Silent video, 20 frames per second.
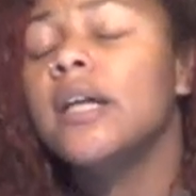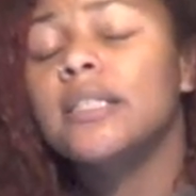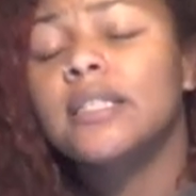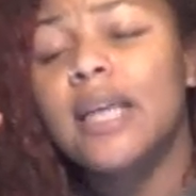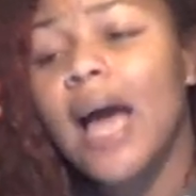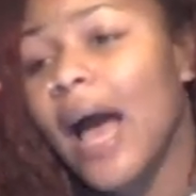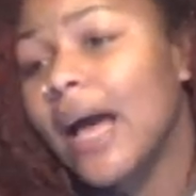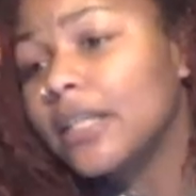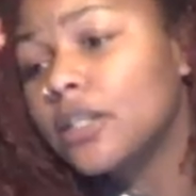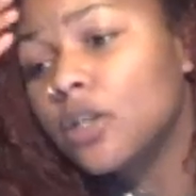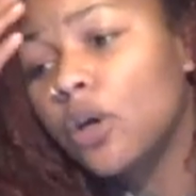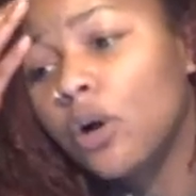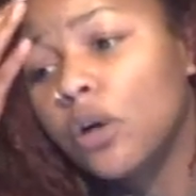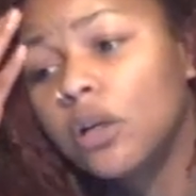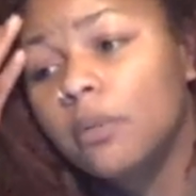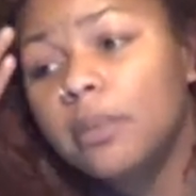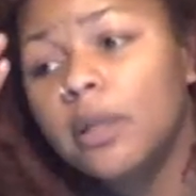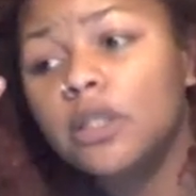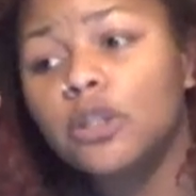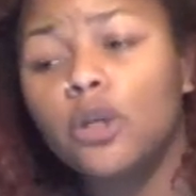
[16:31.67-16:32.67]
Ty
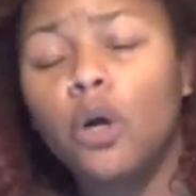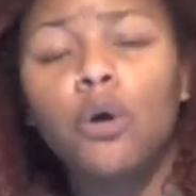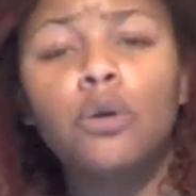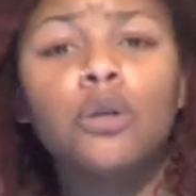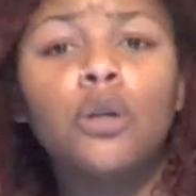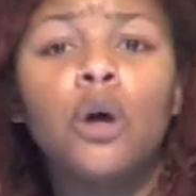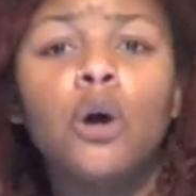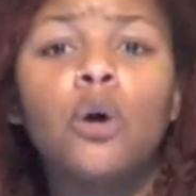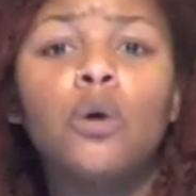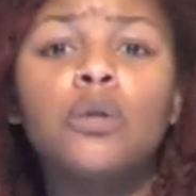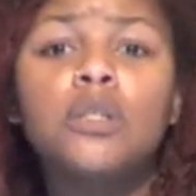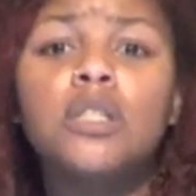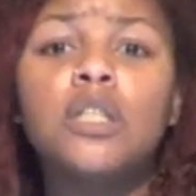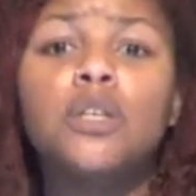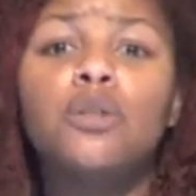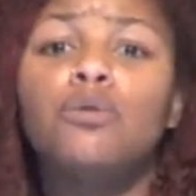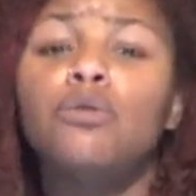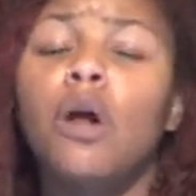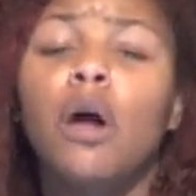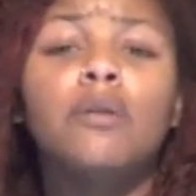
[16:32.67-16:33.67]
told her, bitch, oh no,
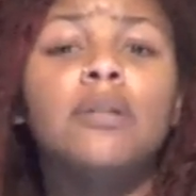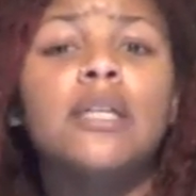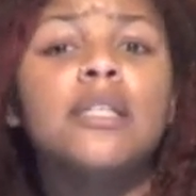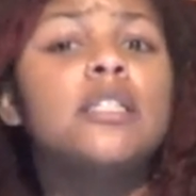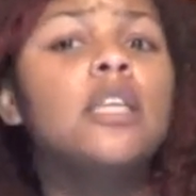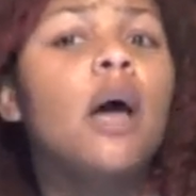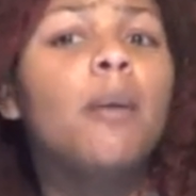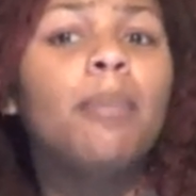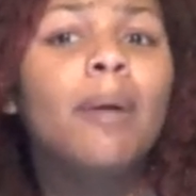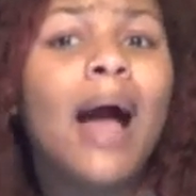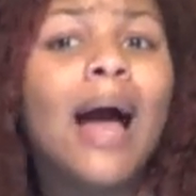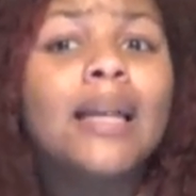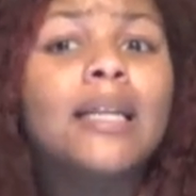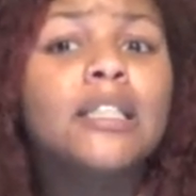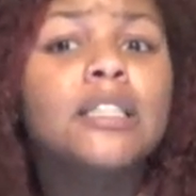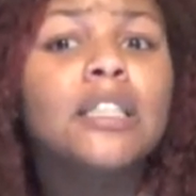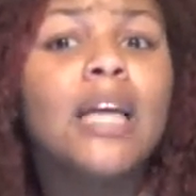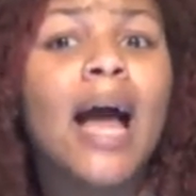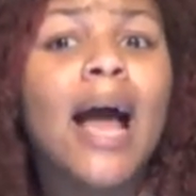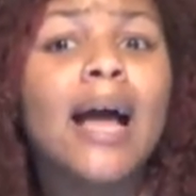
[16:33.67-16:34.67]
see, you don't need to
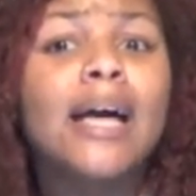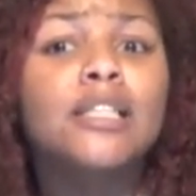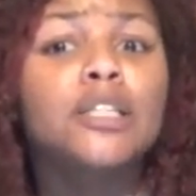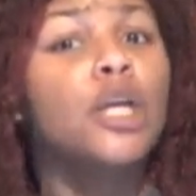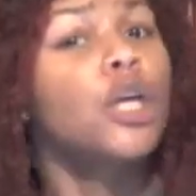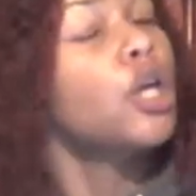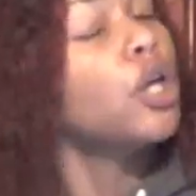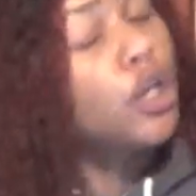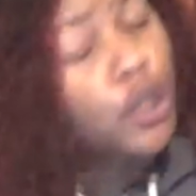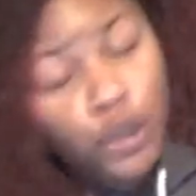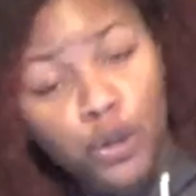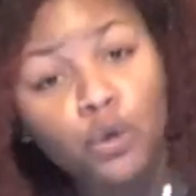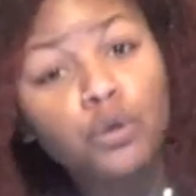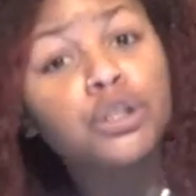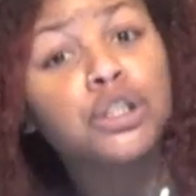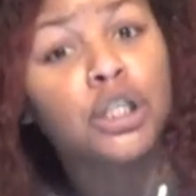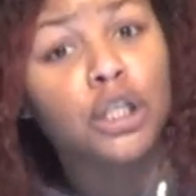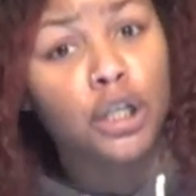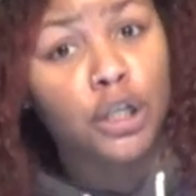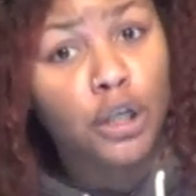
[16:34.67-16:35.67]
apologize.
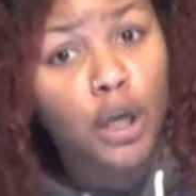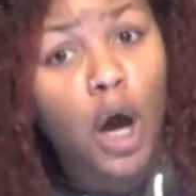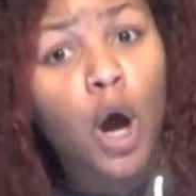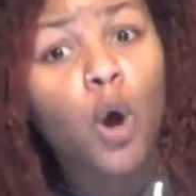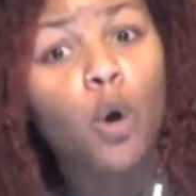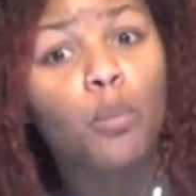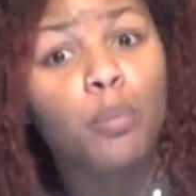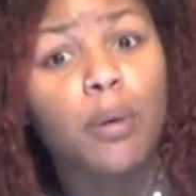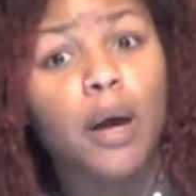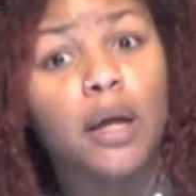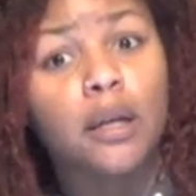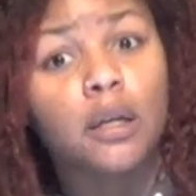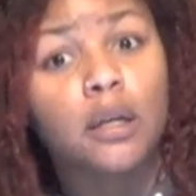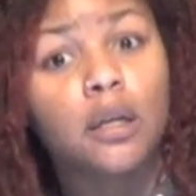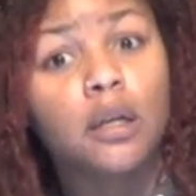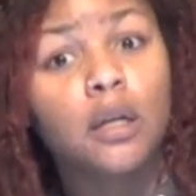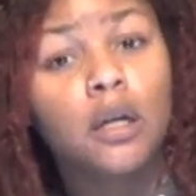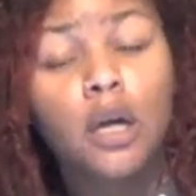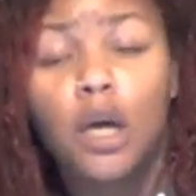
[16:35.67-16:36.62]
You should have known better.